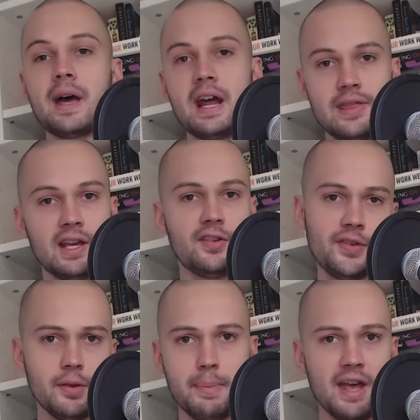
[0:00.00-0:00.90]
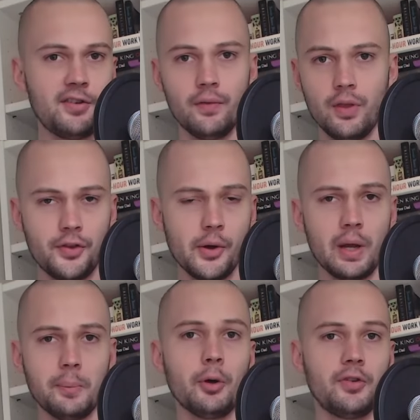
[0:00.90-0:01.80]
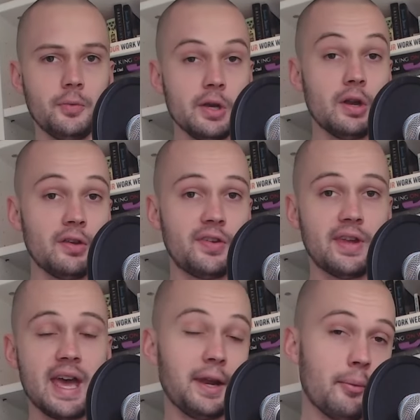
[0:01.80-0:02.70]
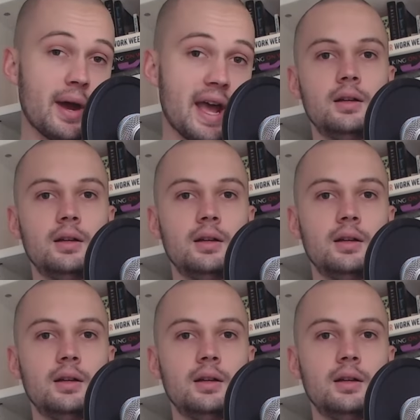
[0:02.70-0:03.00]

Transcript: and I think it's the best of the Stoic books, to be honest, anyway.